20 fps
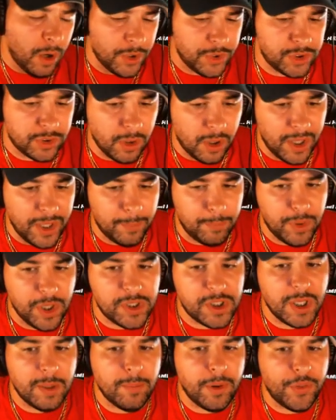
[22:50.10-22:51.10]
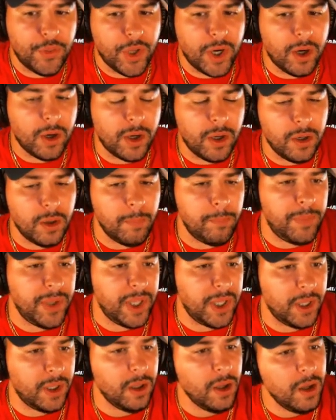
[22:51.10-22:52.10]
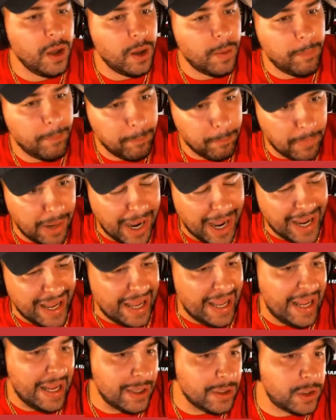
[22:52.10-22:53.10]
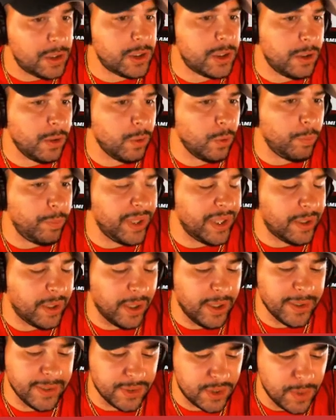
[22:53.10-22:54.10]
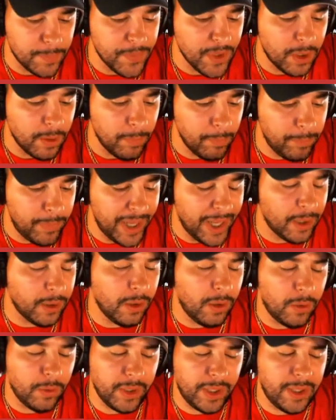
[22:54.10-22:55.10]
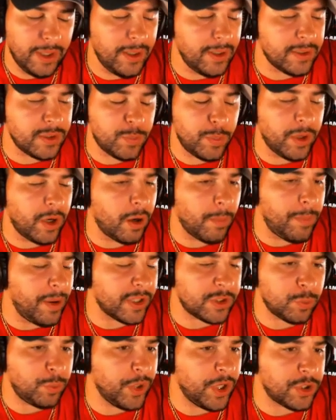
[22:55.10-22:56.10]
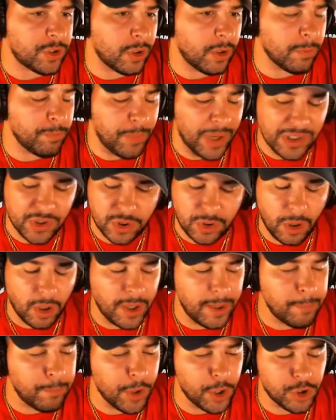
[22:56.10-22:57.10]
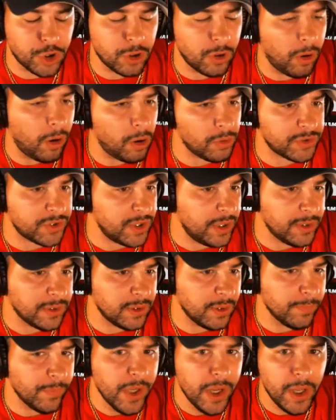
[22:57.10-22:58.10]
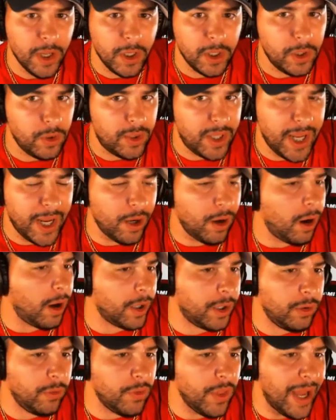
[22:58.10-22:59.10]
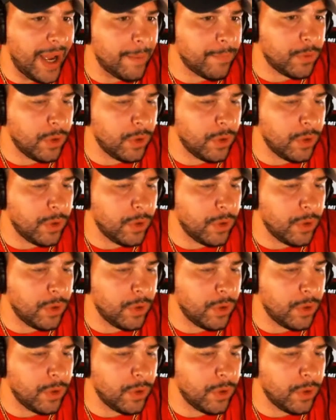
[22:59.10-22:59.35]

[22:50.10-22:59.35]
or starting pitching, but they're going to be my it too, because Bayo, he has been our best pitcher, best starting pitcher all season. You can't argue that.